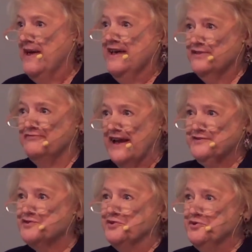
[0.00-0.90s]
The
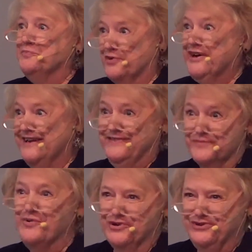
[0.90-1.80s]
faster you prayed, the
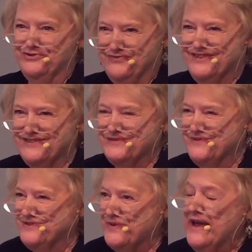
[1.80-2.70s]
more you filled it
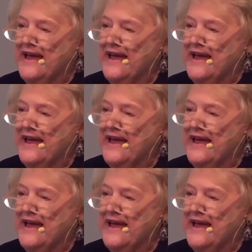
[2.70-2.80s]
with.